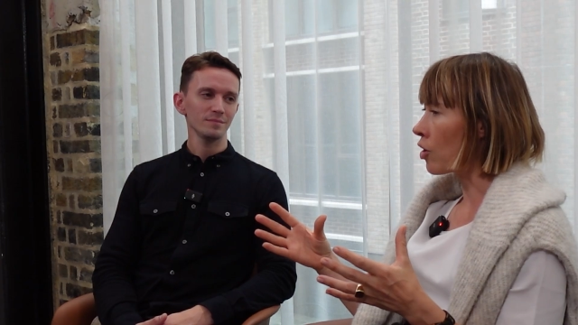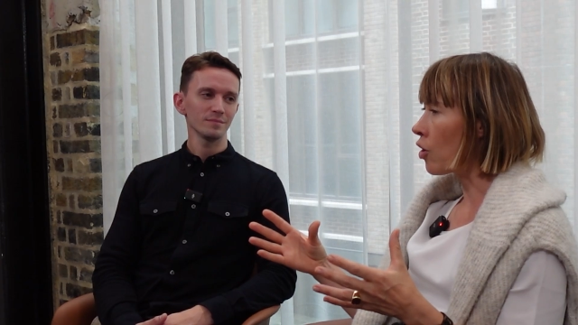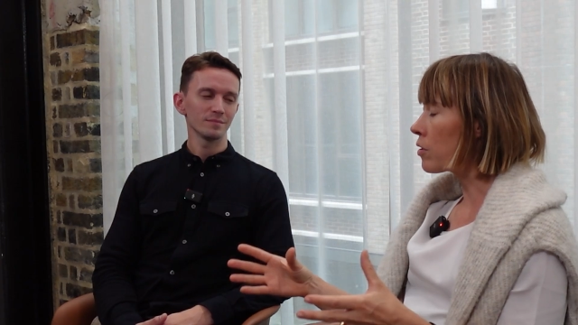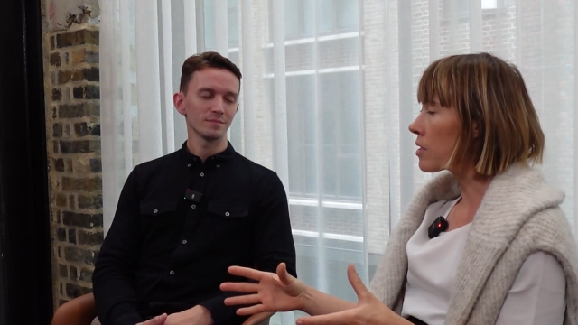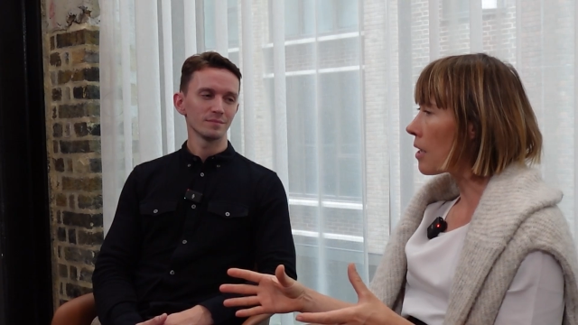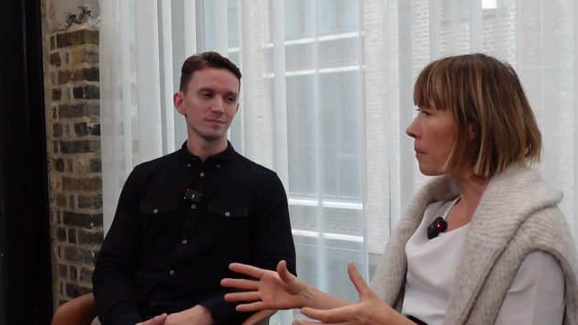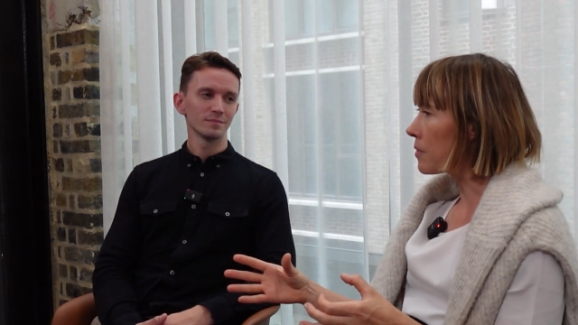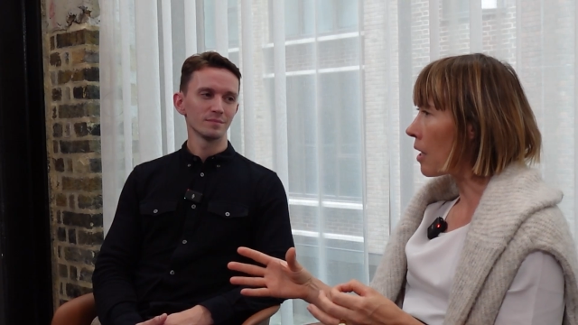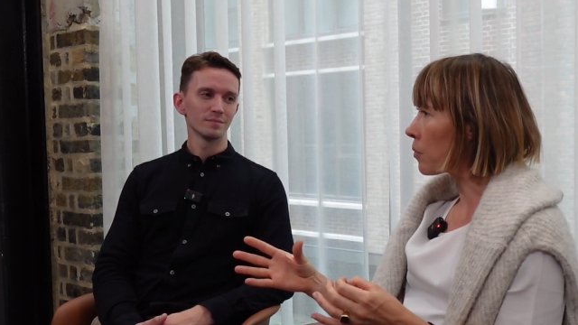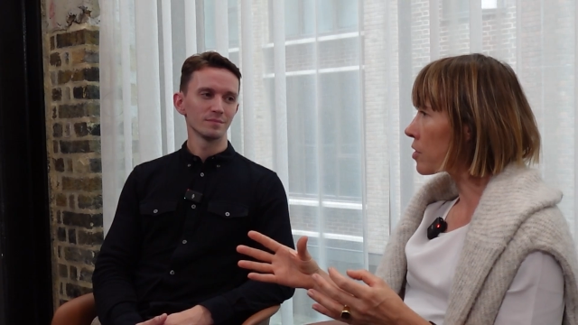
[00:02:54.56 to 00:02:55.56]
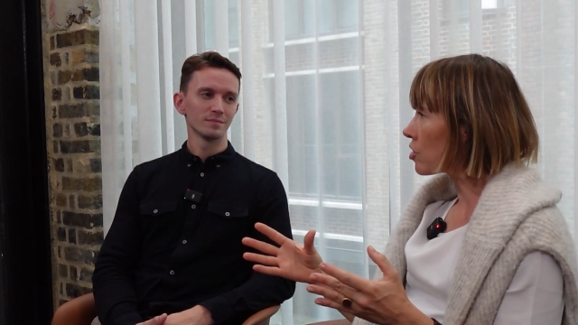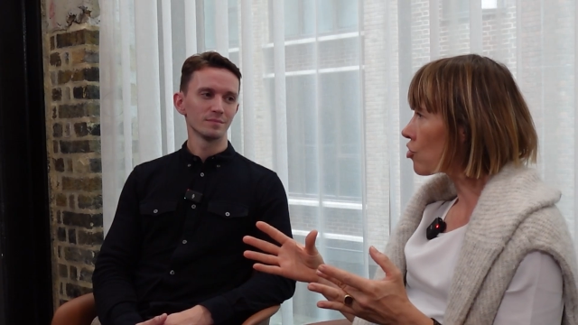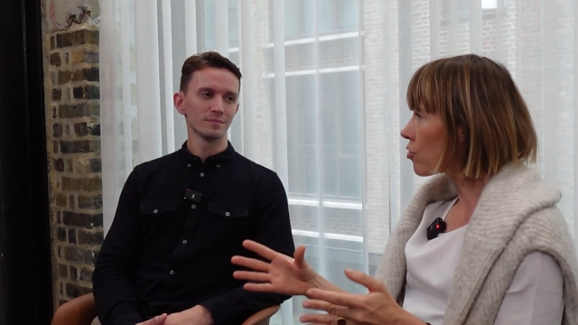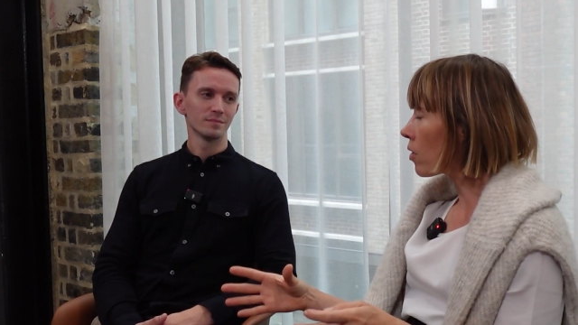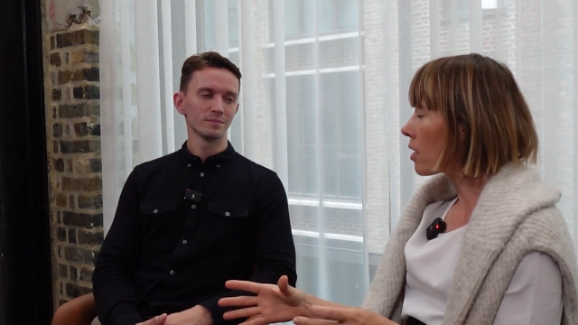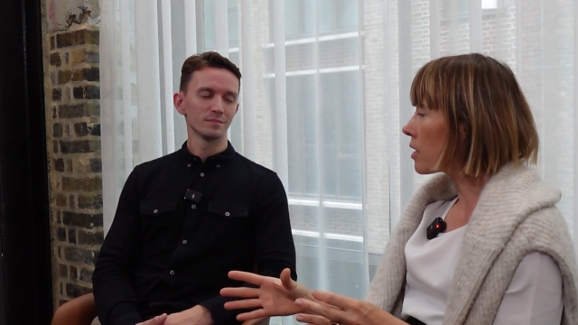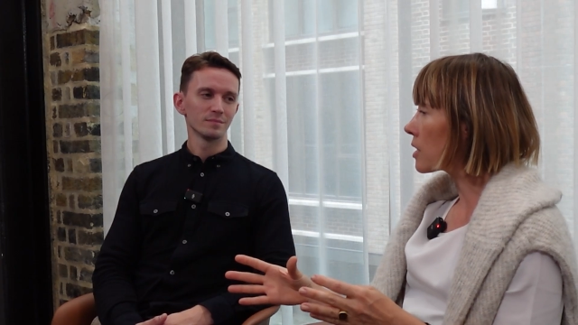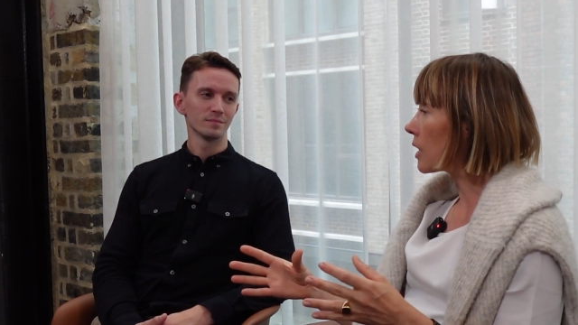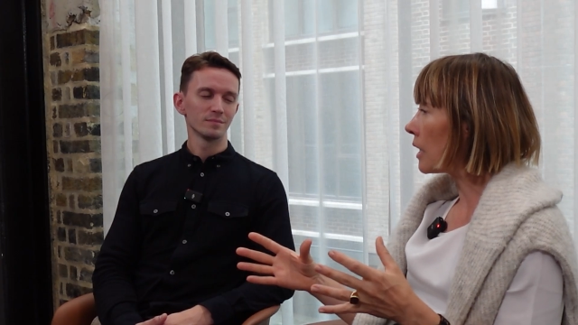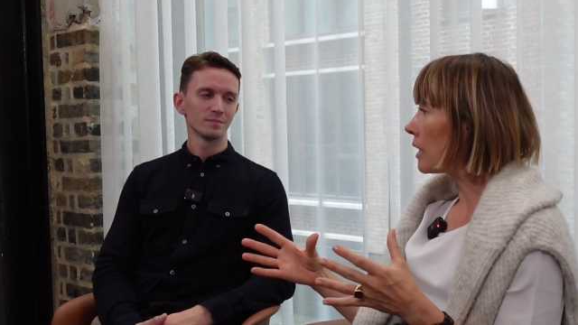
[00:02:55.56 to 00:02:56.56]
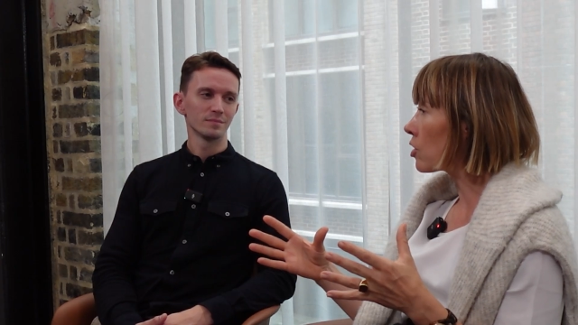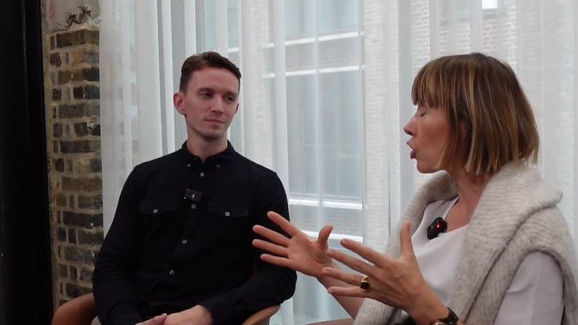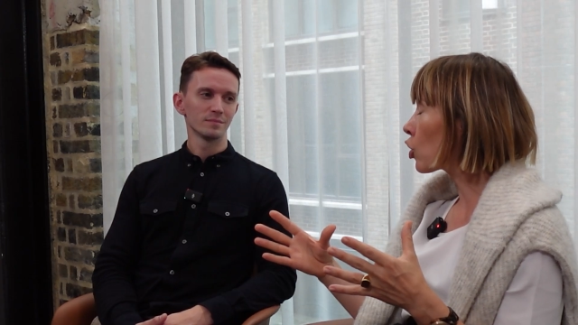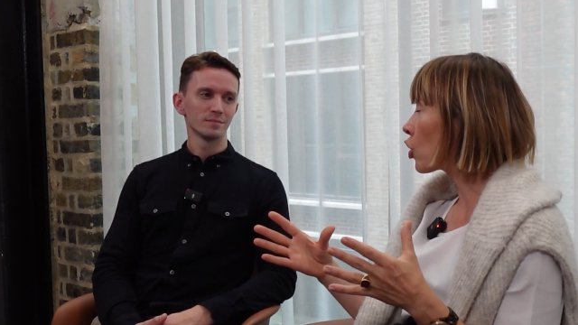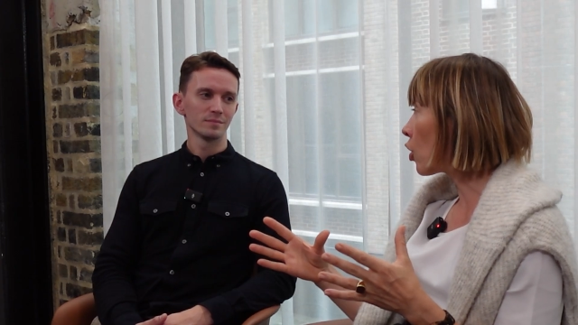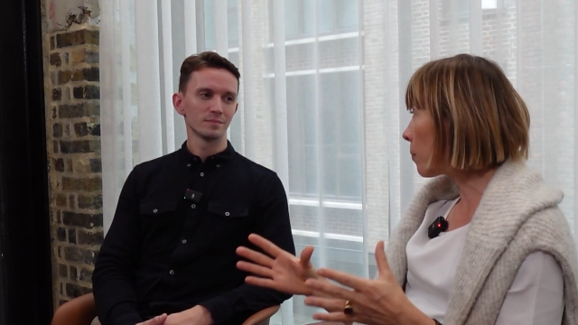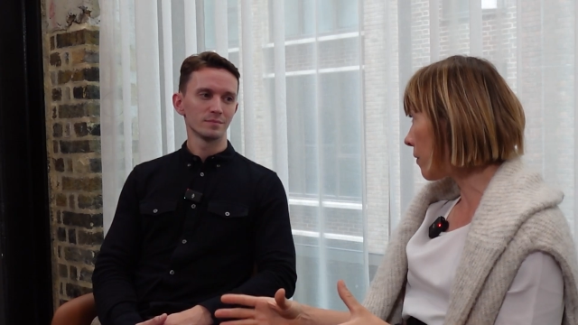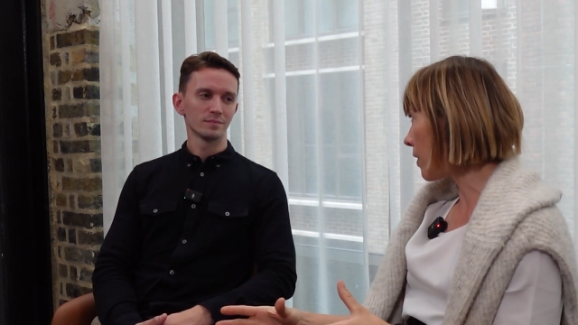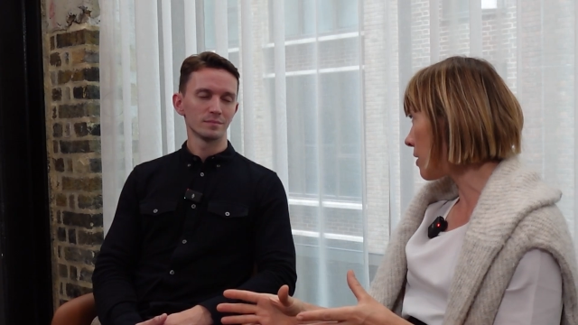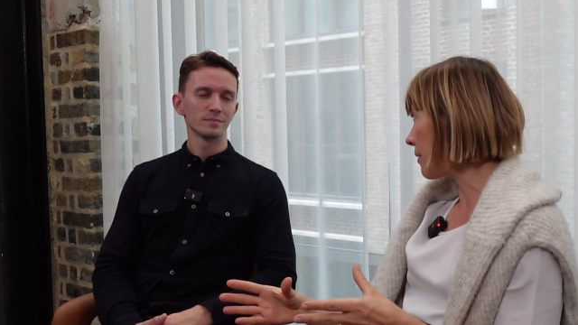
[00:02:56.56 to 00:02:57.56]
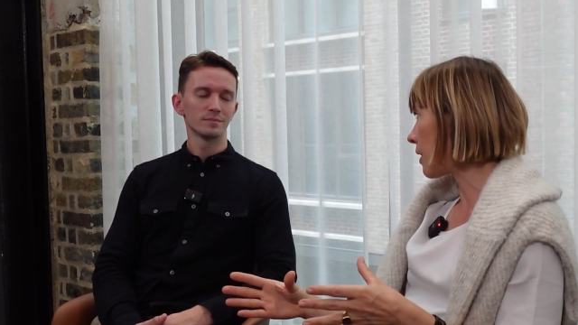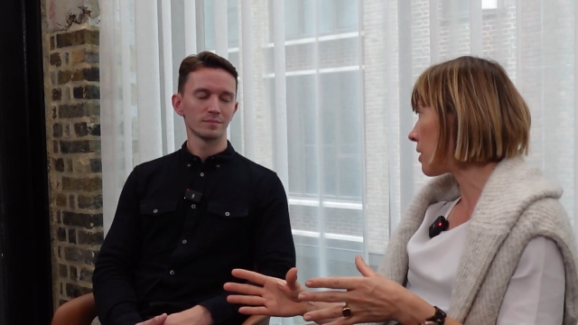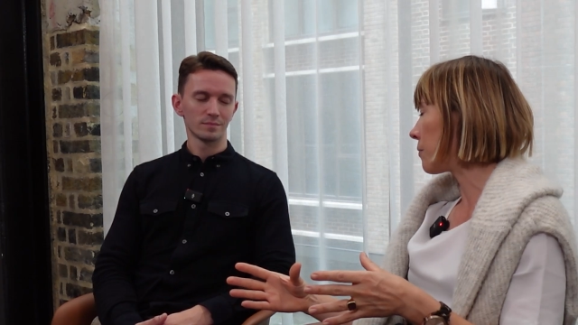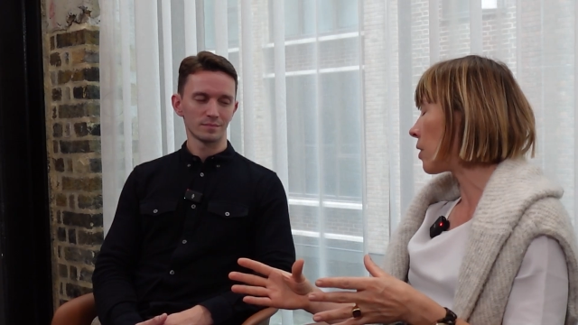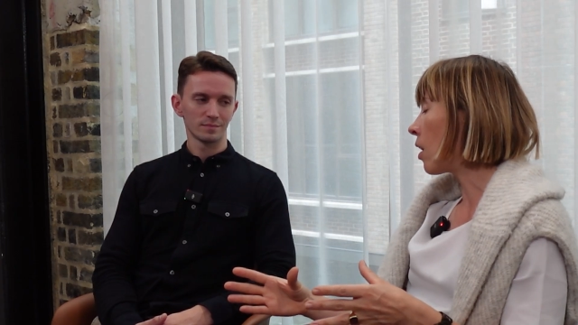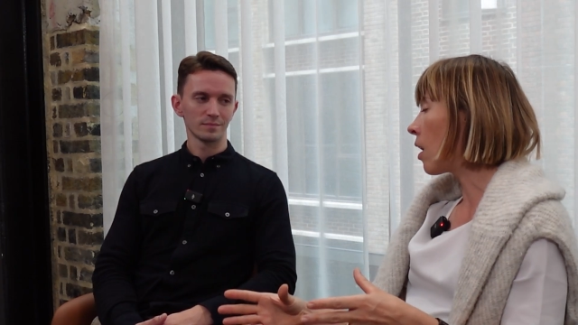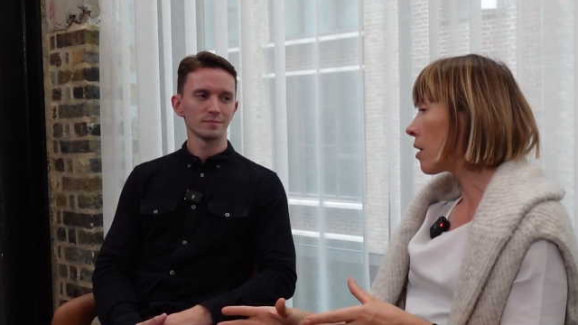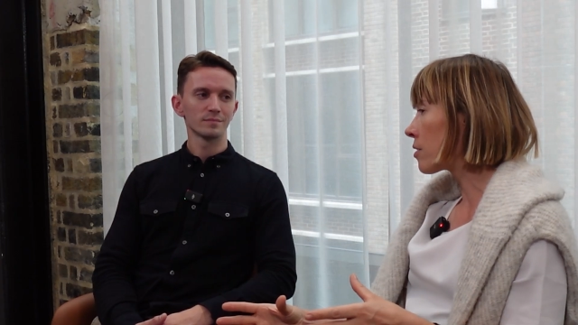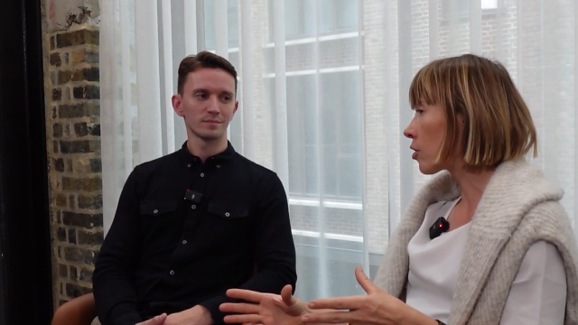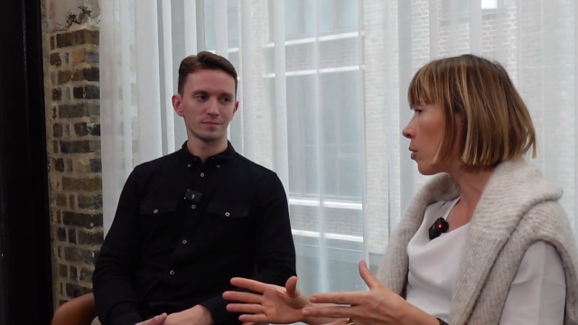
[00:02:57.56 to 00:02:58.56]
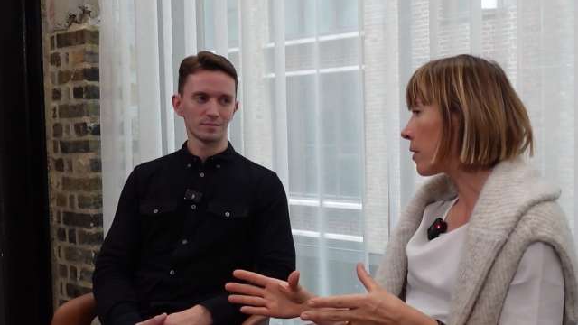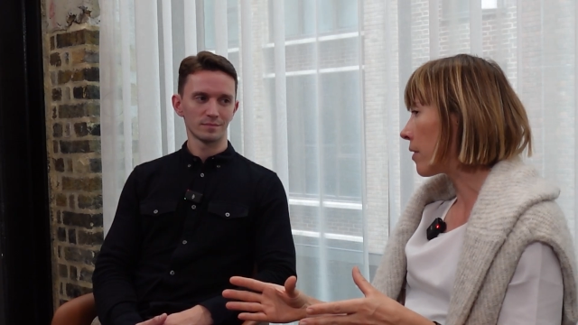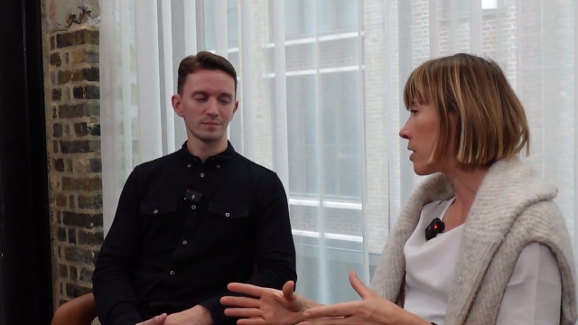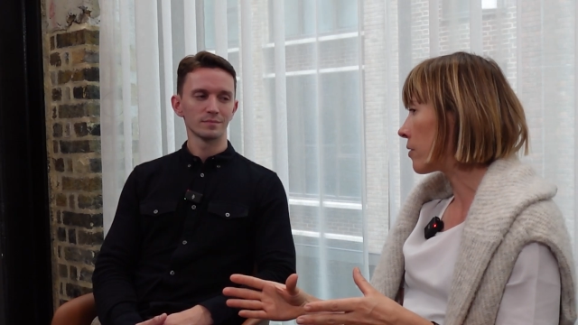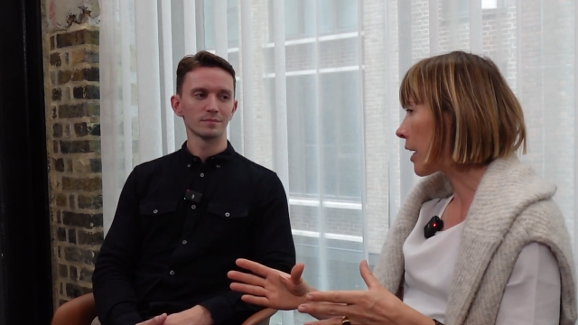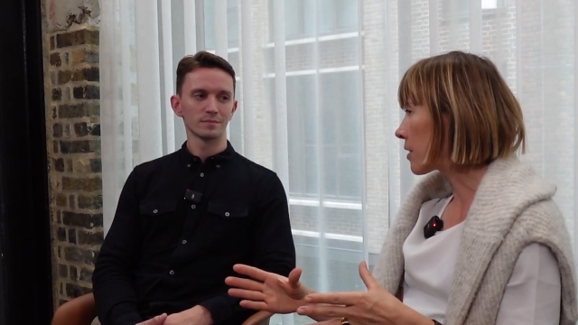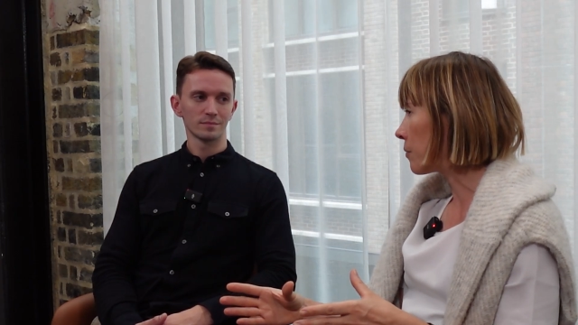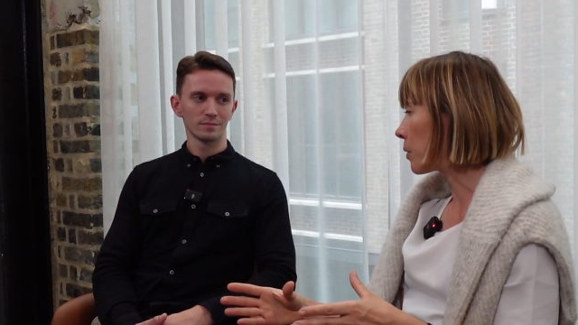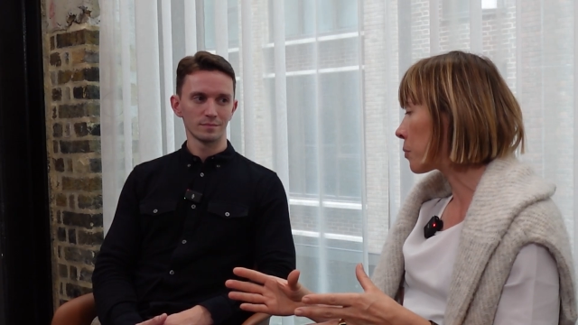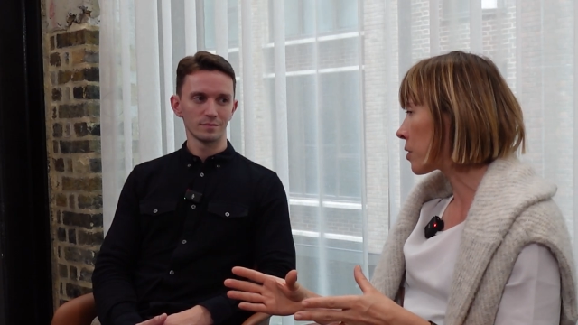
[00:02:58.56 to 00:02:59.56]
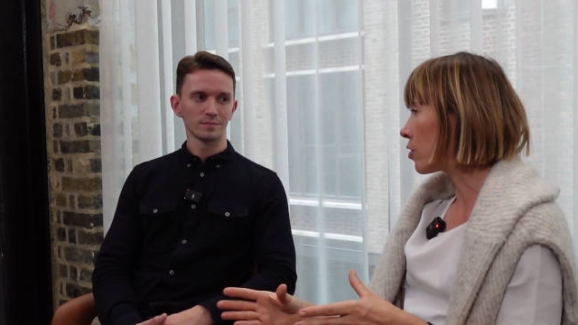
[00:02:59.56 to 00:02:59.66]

Speaker 1: a concept that was enshrined in the copyright directive, the last copyright directive, which was